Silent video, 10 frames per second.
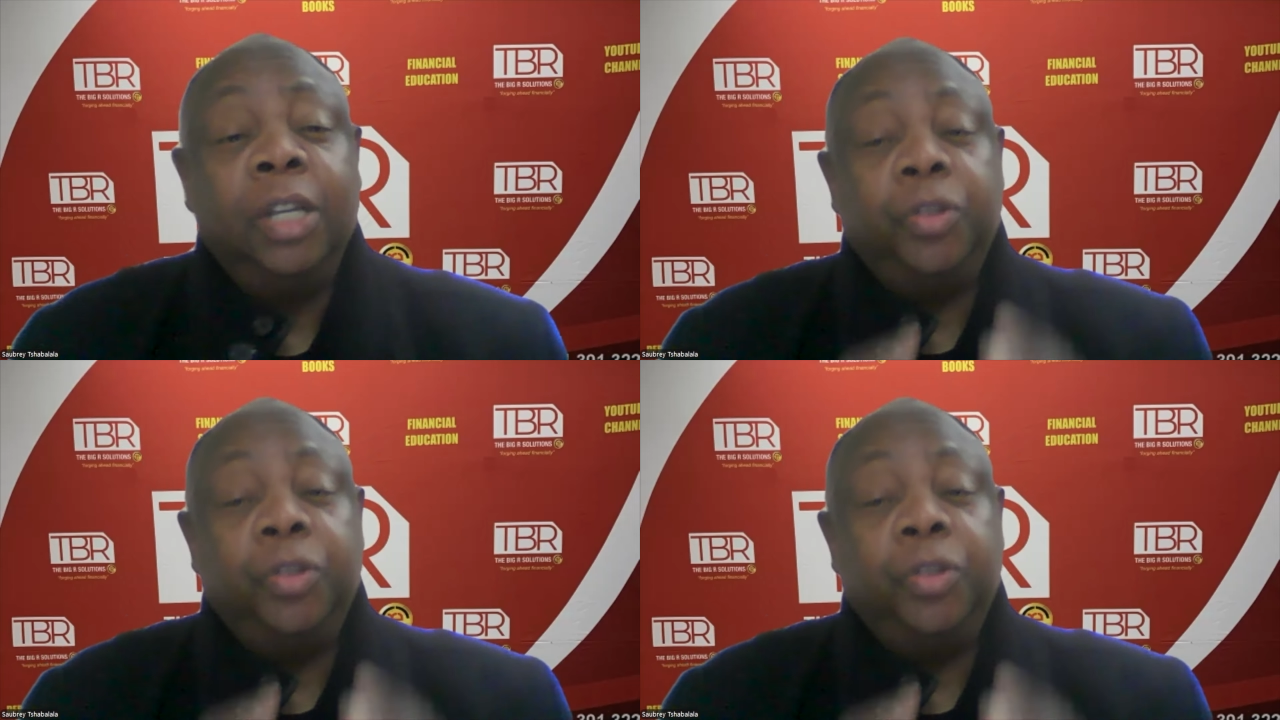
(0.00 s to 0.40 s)

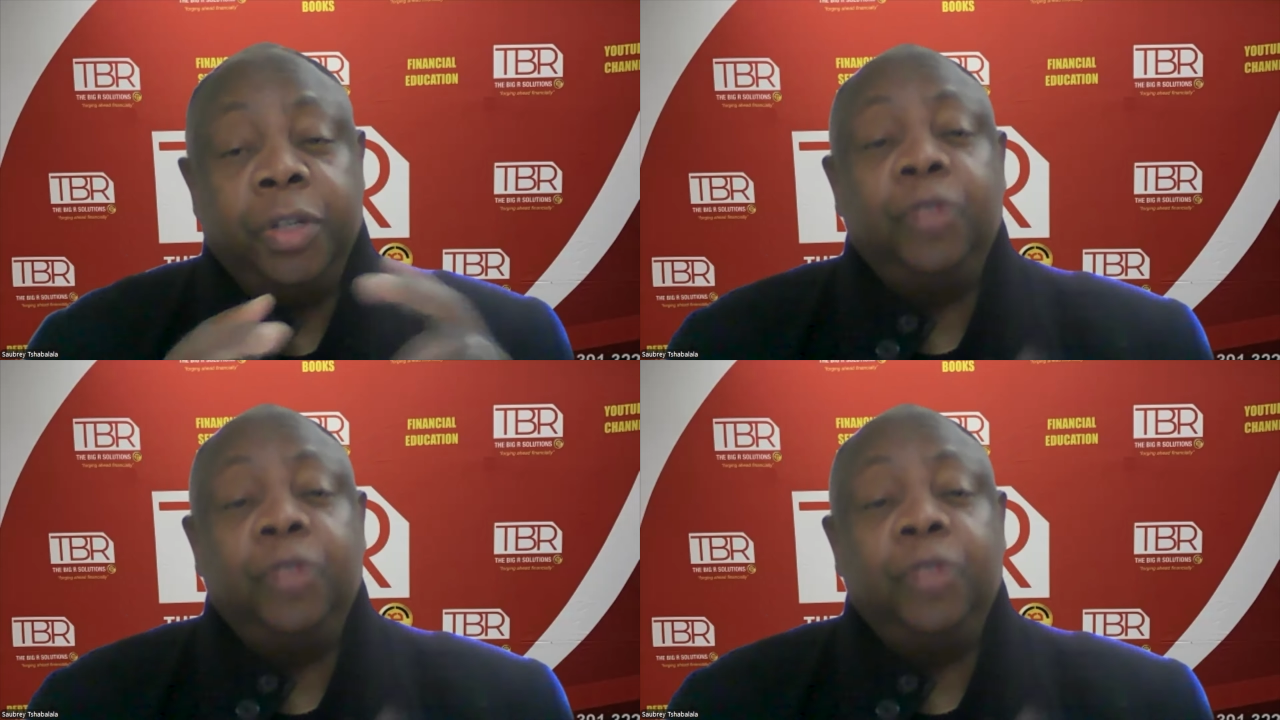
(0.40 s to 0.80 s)
you
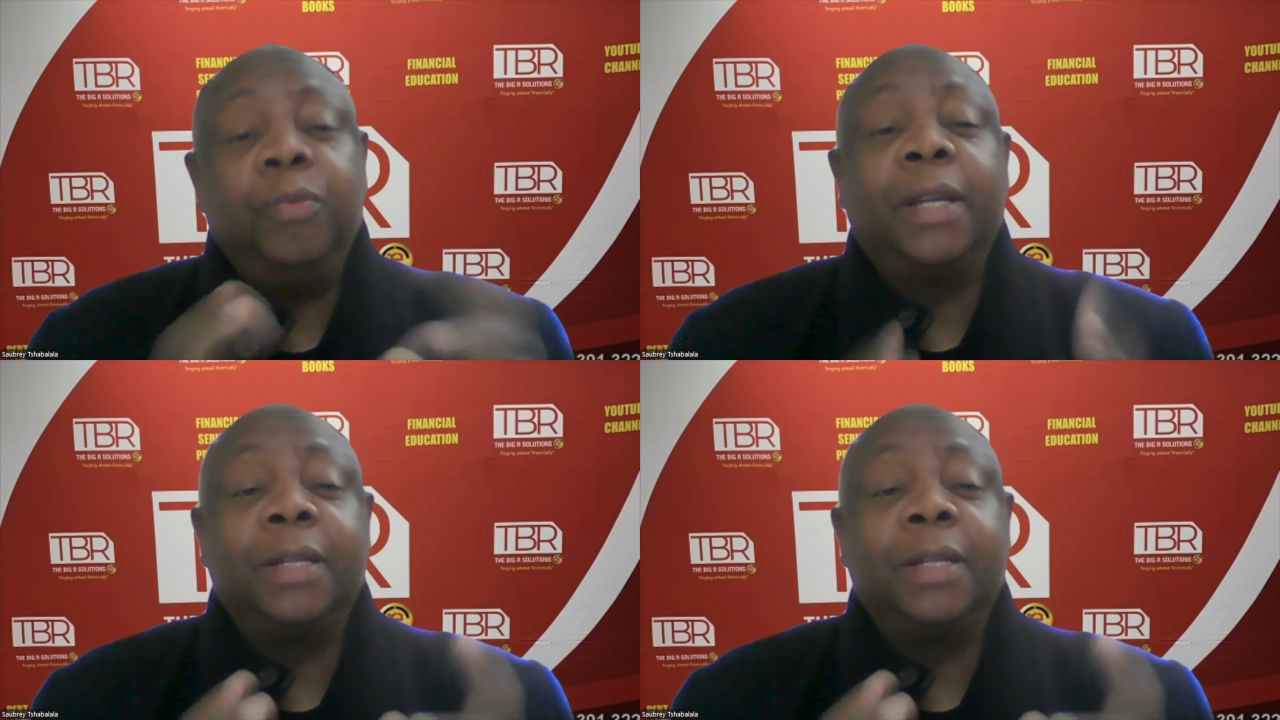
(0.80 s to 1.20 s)
need to
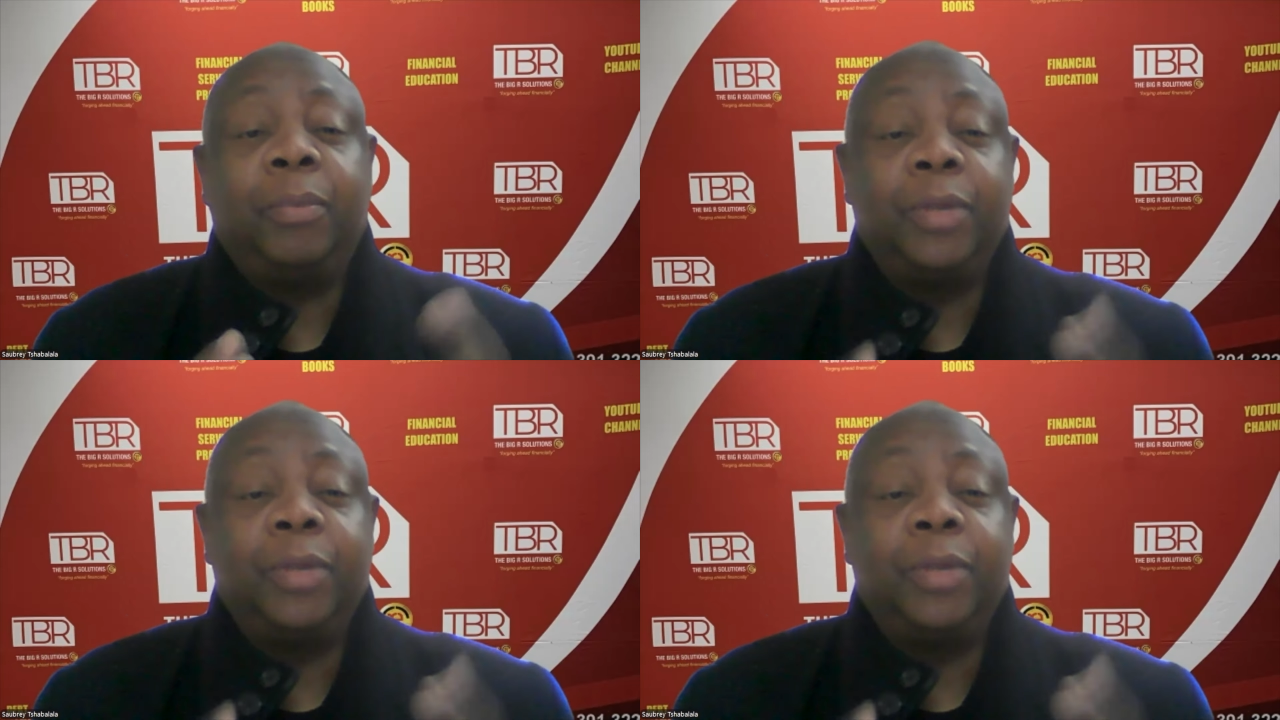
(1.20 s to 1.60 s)
make the
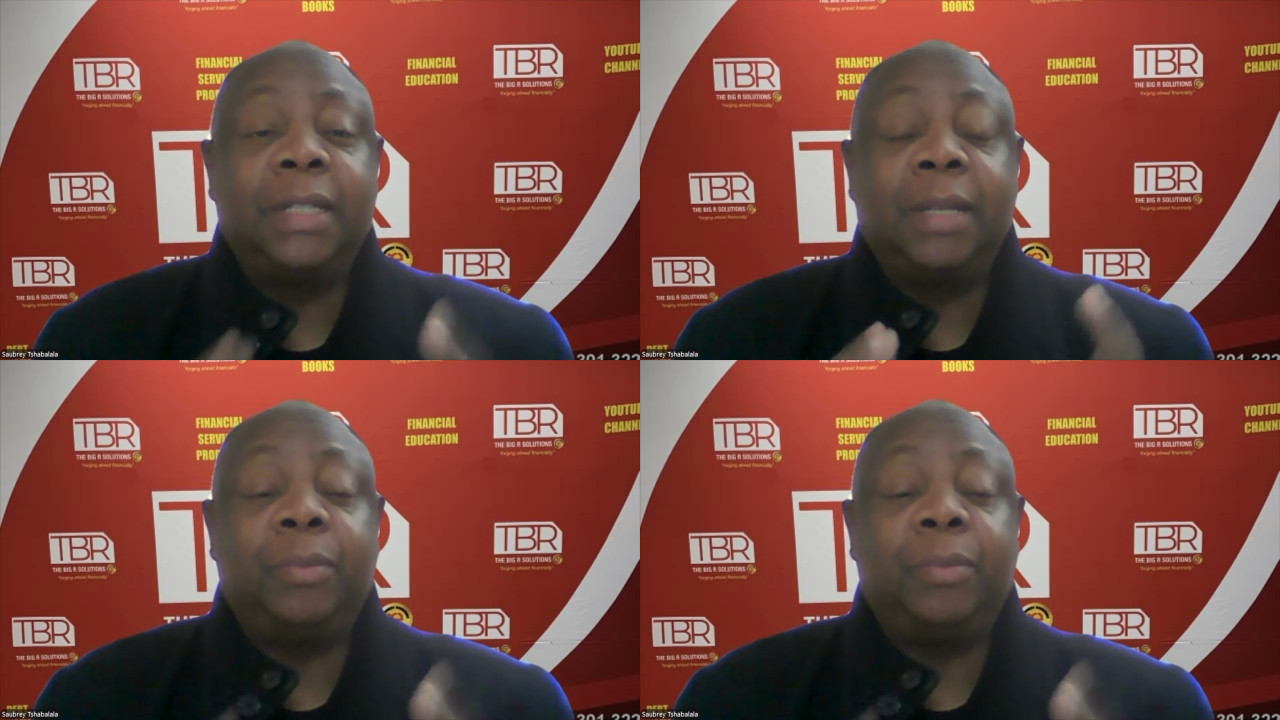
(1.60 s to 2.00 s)

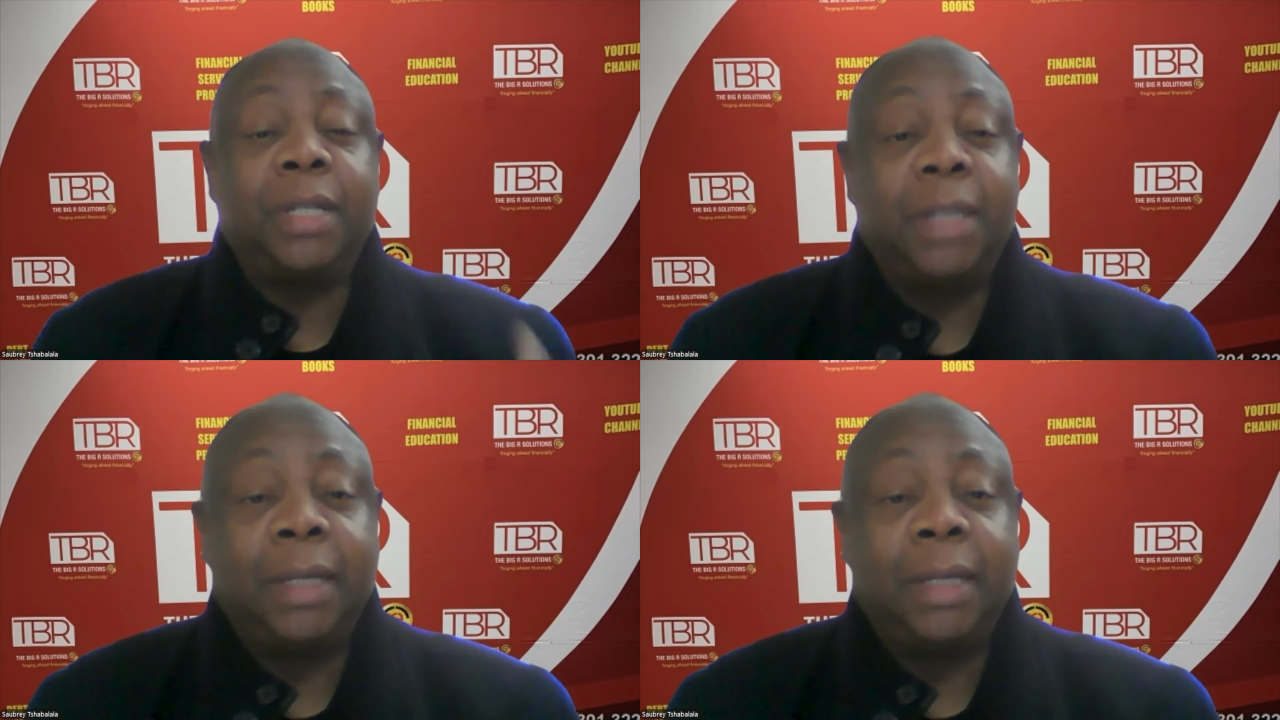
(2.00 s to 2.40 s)

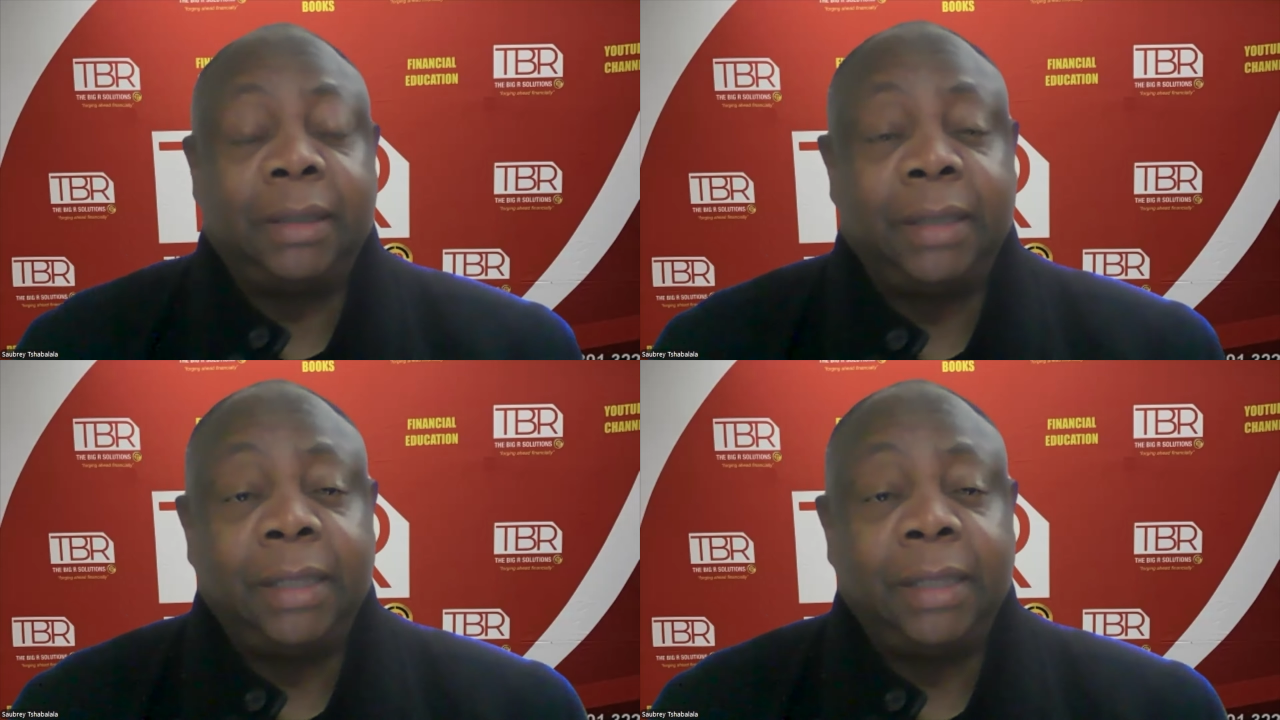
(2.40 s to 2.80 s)
supporters
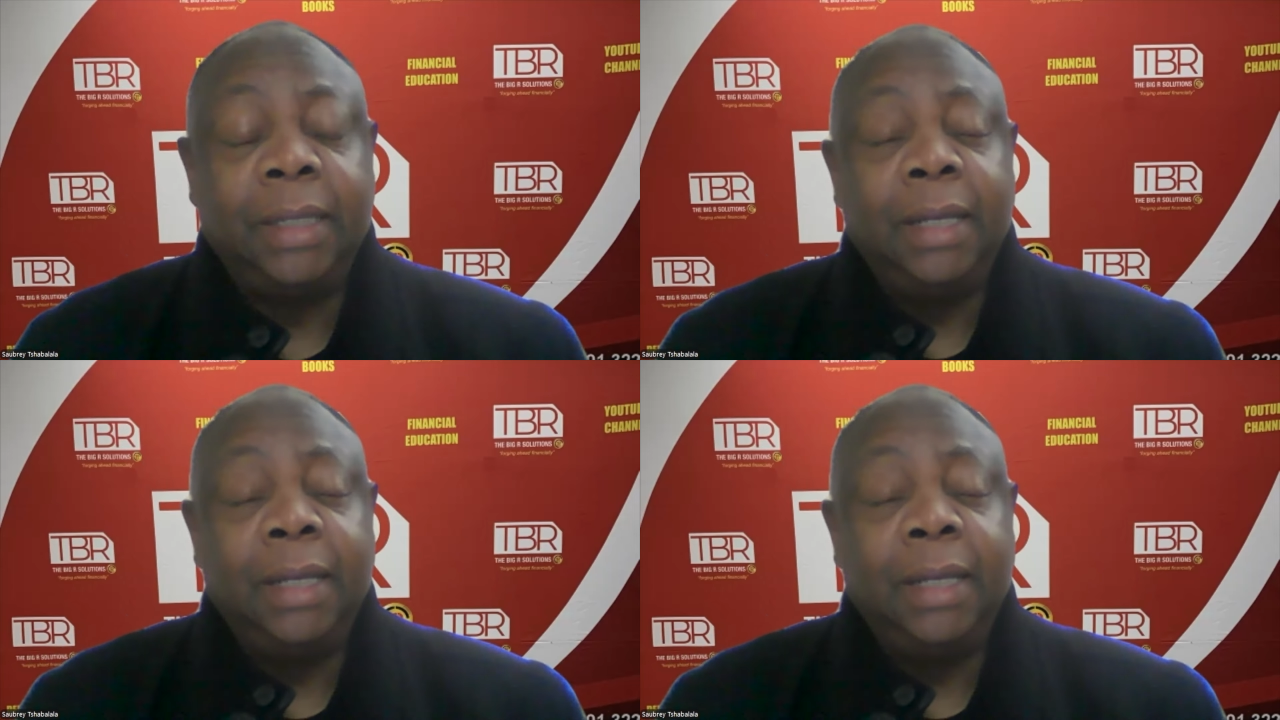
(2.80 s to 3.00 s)
understand.